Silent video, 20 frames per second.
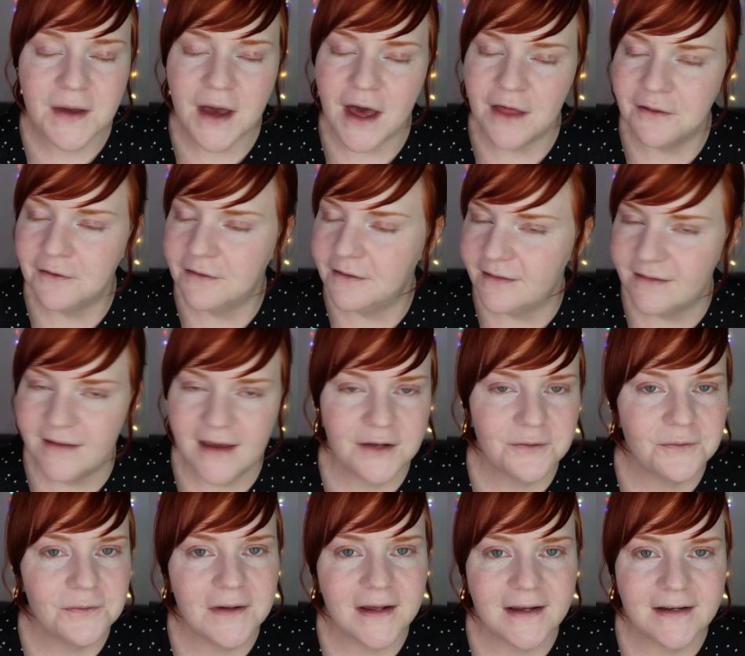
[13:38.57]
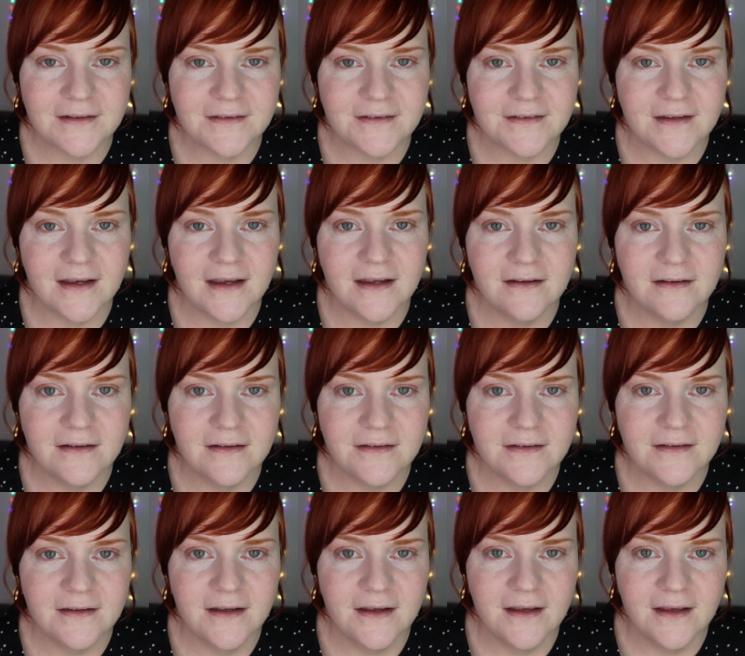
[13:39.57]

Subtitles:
Other than that, all I can say is,